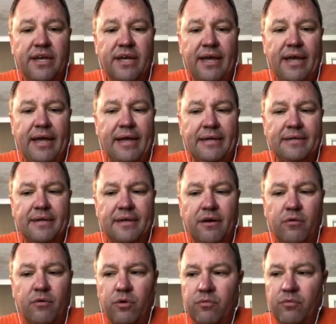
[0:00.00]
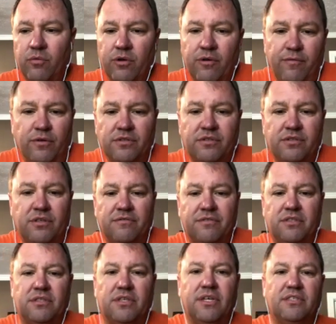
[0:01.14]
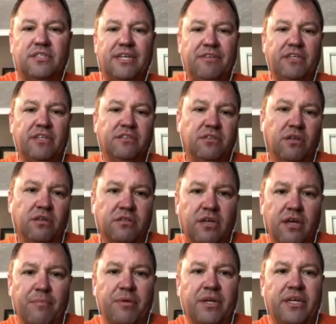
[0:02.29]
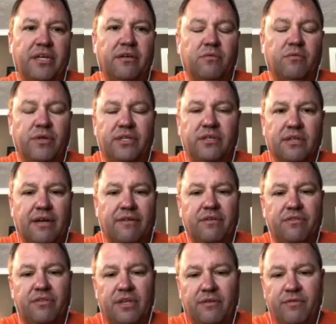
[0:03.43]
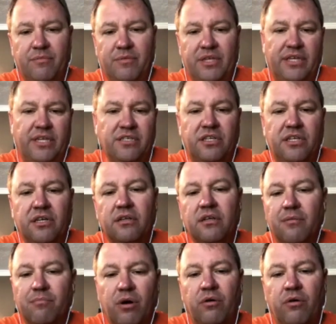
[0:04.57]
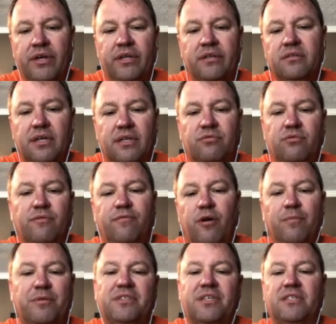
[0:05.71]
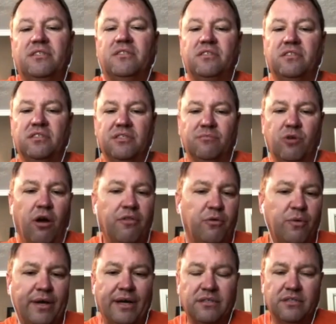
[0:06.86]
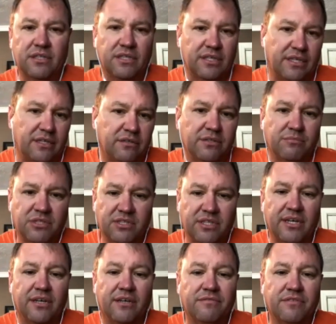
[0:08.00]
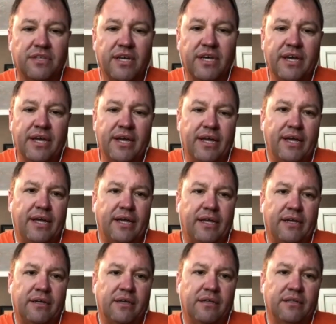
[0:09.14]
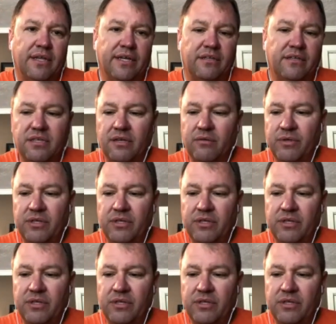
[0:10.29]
And uh, we're, we're a full service uh, safety consultant company. We deal everything from the engineered component uh, to a fall protection system all the way out to the cleaner themselves. Wow. And uh, like you said, we